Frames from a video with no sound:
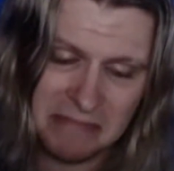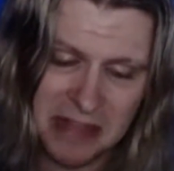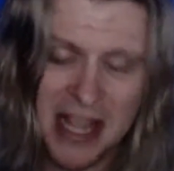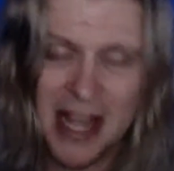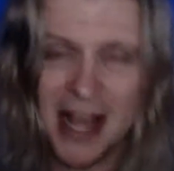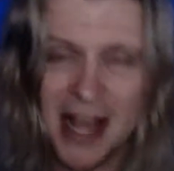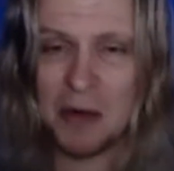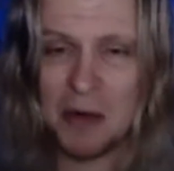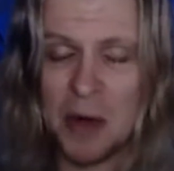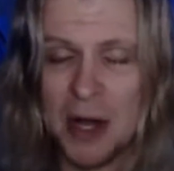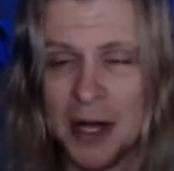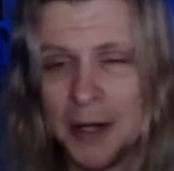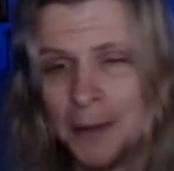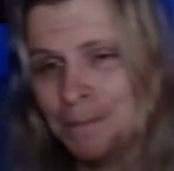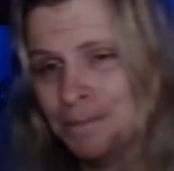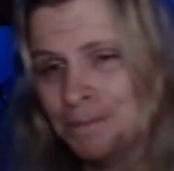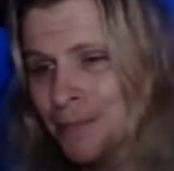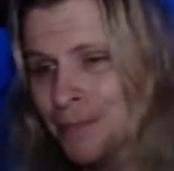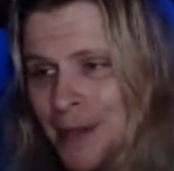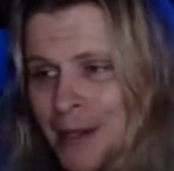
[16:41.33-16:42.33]
yeah,
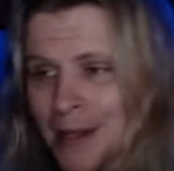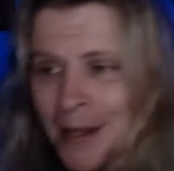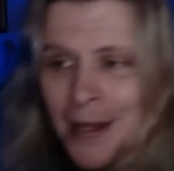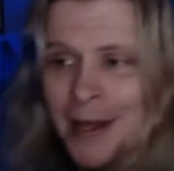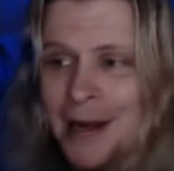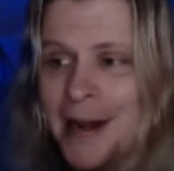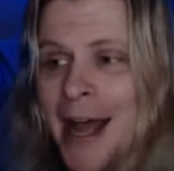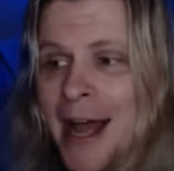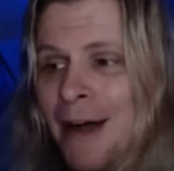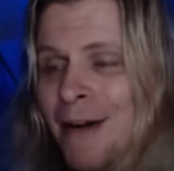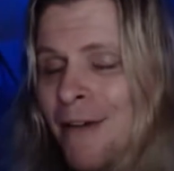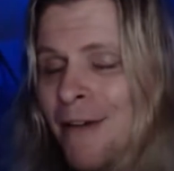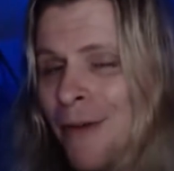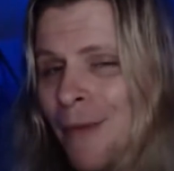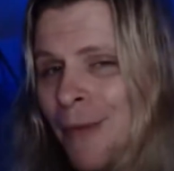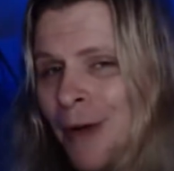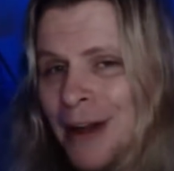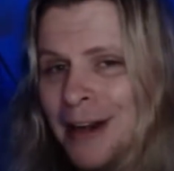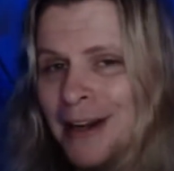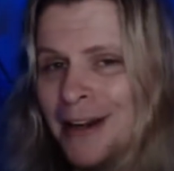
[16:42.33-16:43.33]
well, now
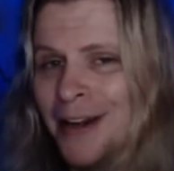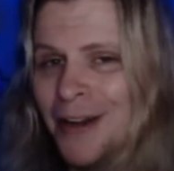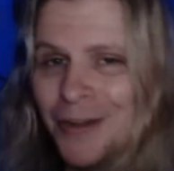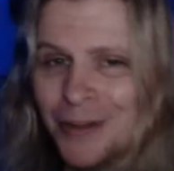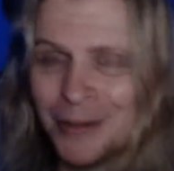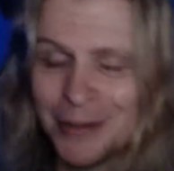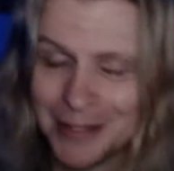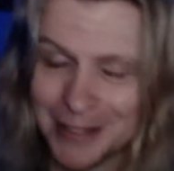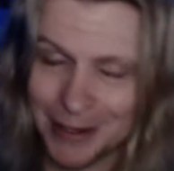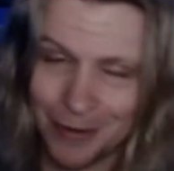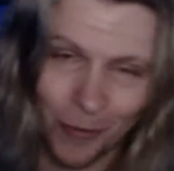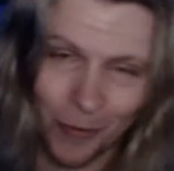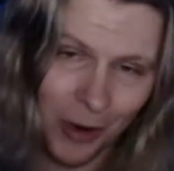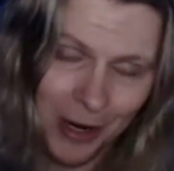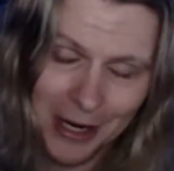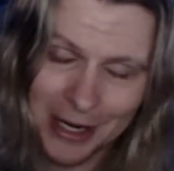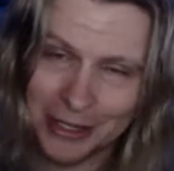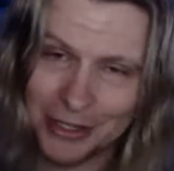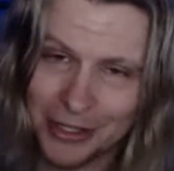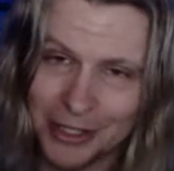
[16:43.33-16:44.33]
everybody knows
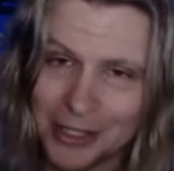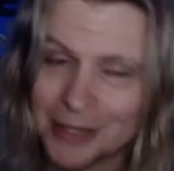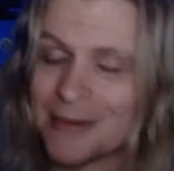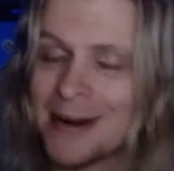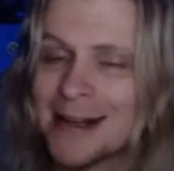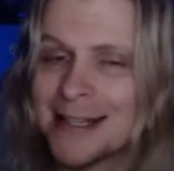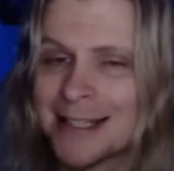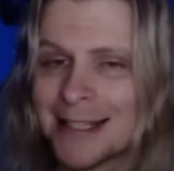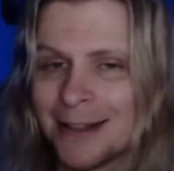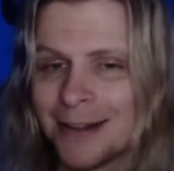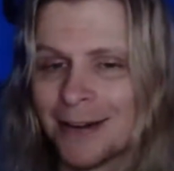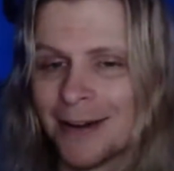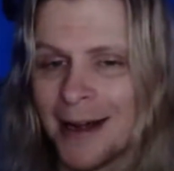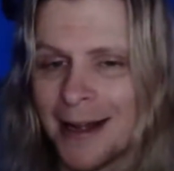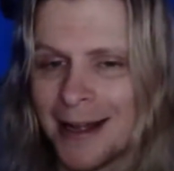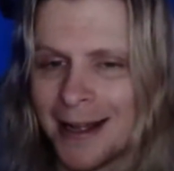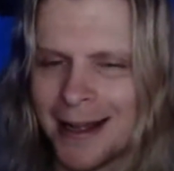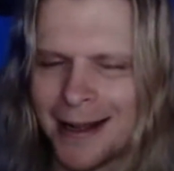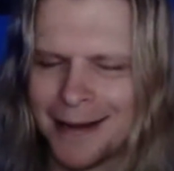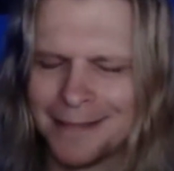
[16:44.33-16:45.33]
what a good wrestler
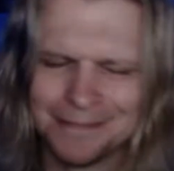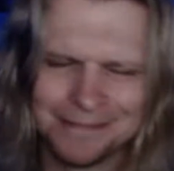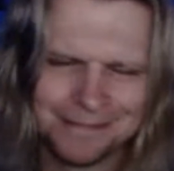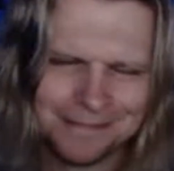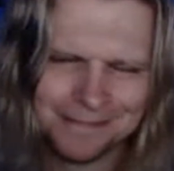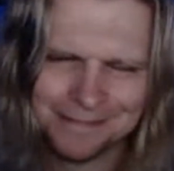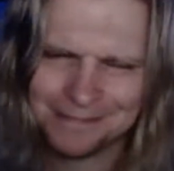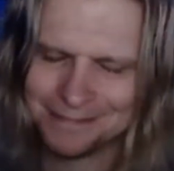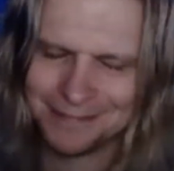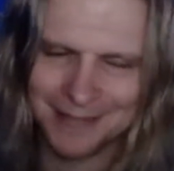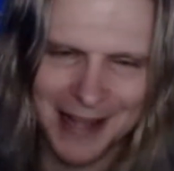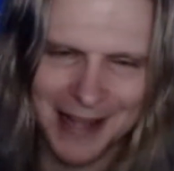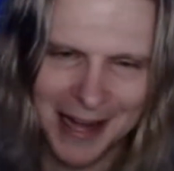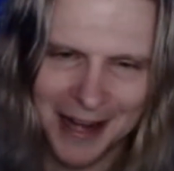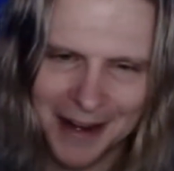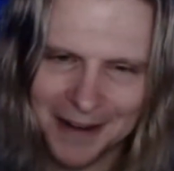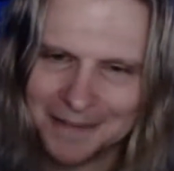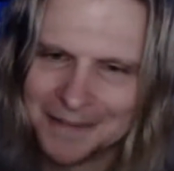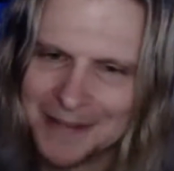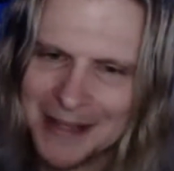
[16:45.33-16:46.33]
I am.
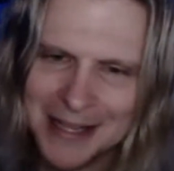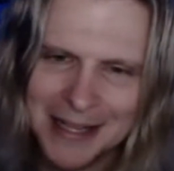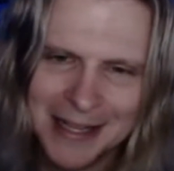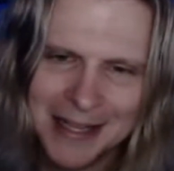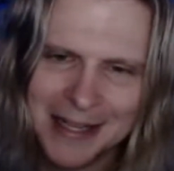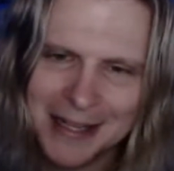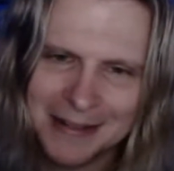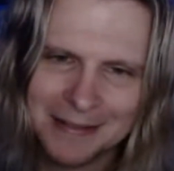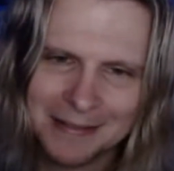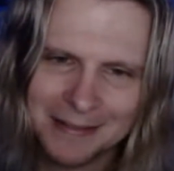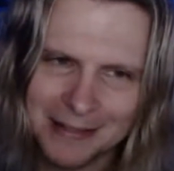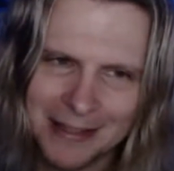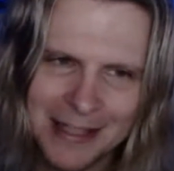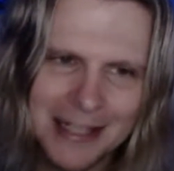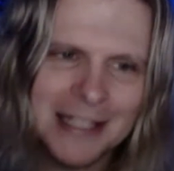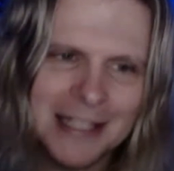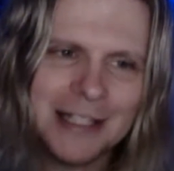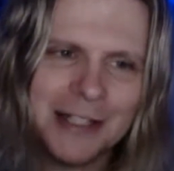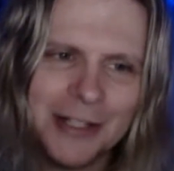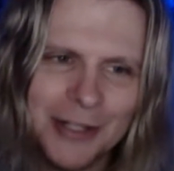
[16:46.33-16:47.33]
No.
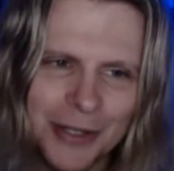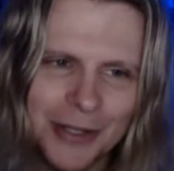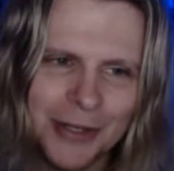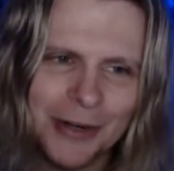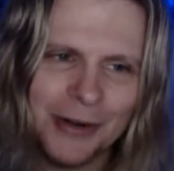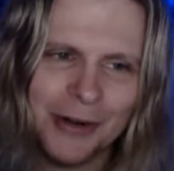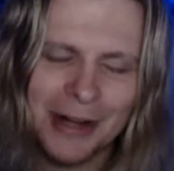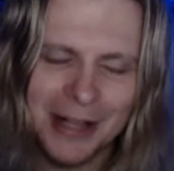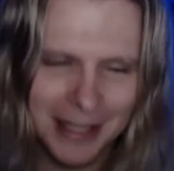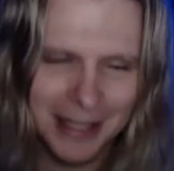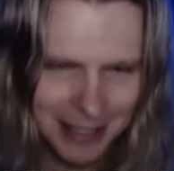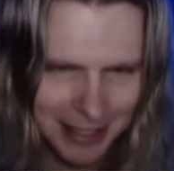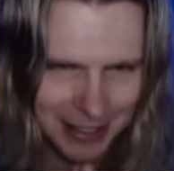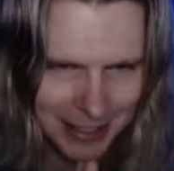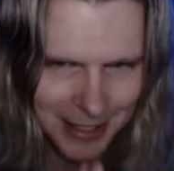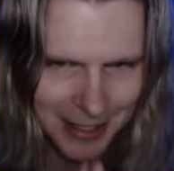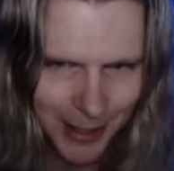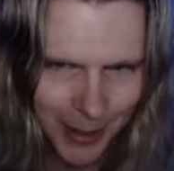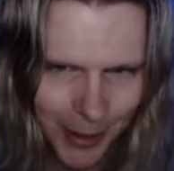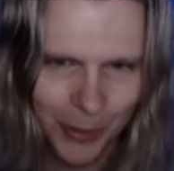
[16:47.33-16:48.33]
This dude
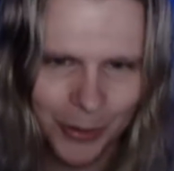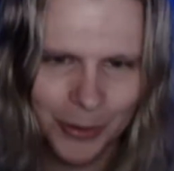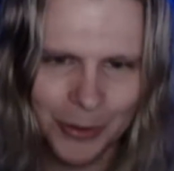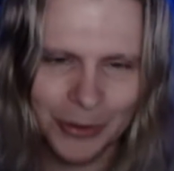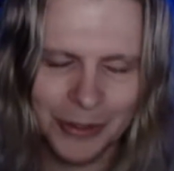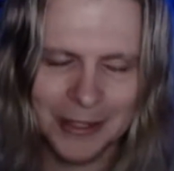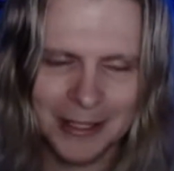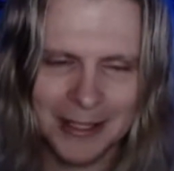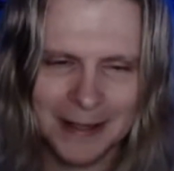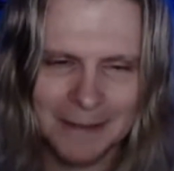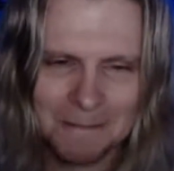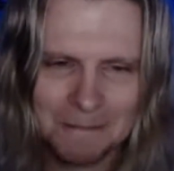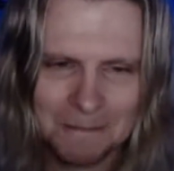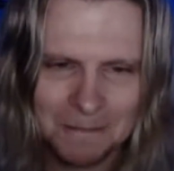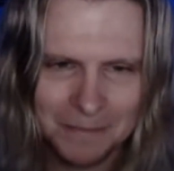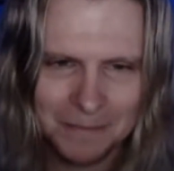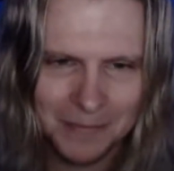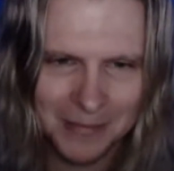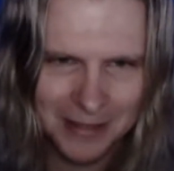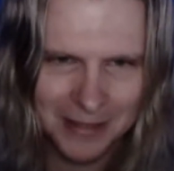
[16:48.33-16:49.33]
is totally
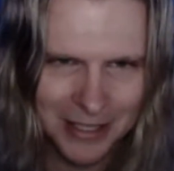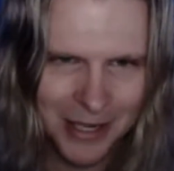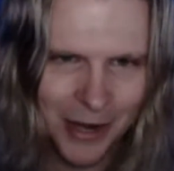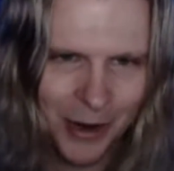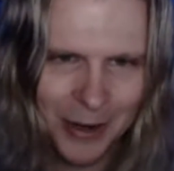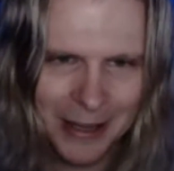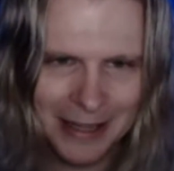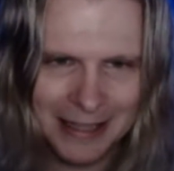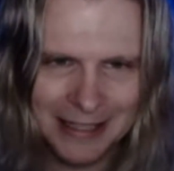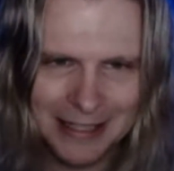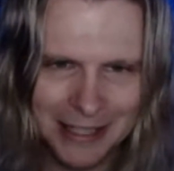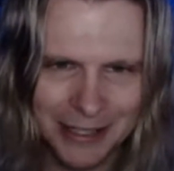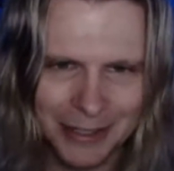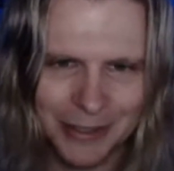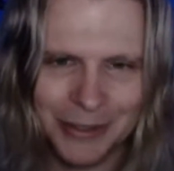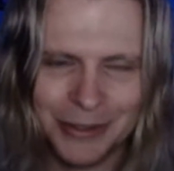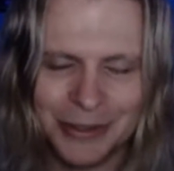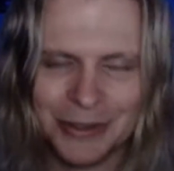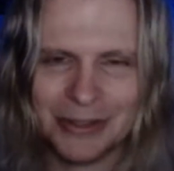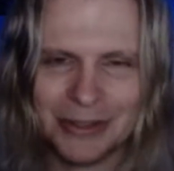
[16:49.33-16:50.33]
going
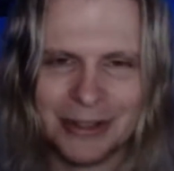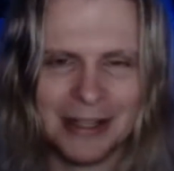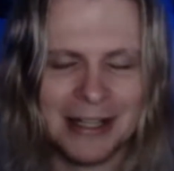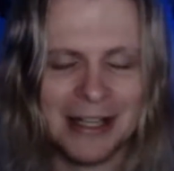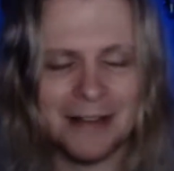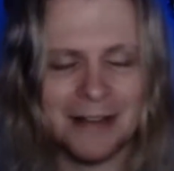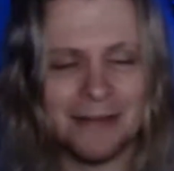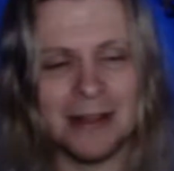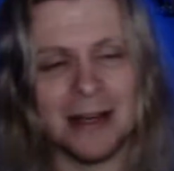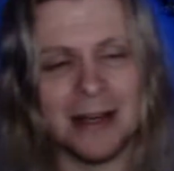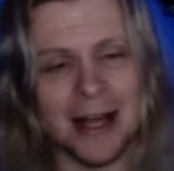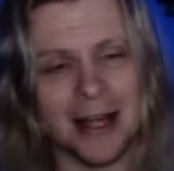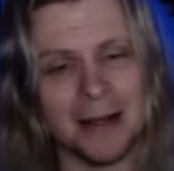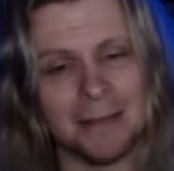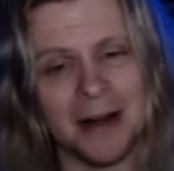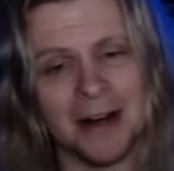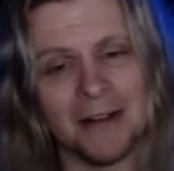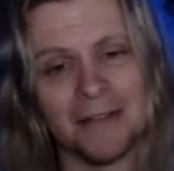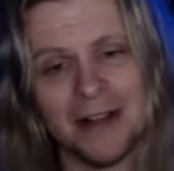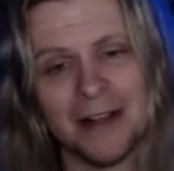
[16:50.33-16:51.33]
to leave the
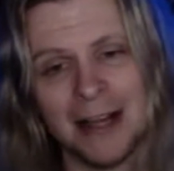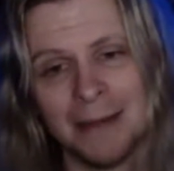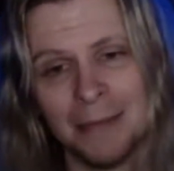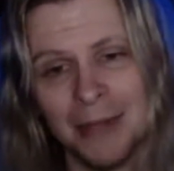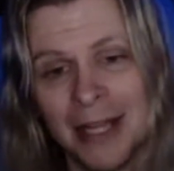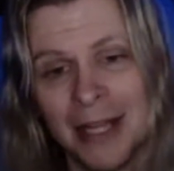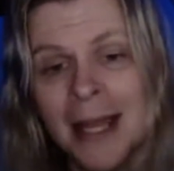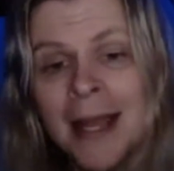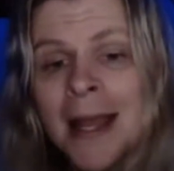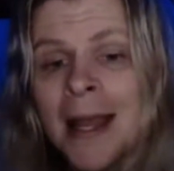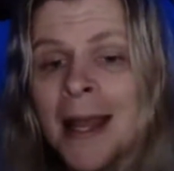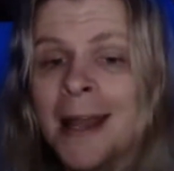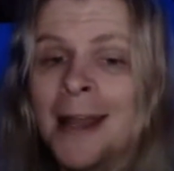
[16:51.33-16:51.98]
Nightmare family.